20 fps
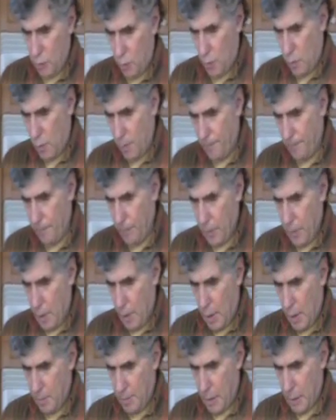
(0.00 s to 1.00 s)
oil.
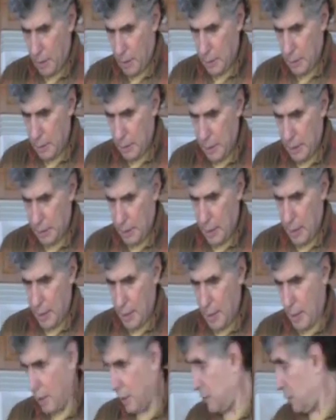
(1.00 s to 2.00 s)
I'm not going to take that
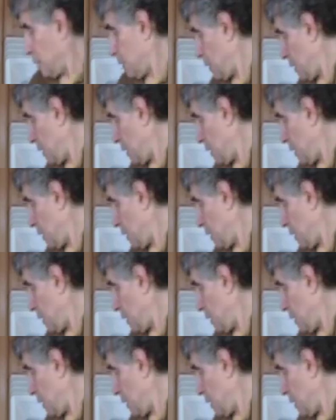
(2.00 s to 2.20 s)
out.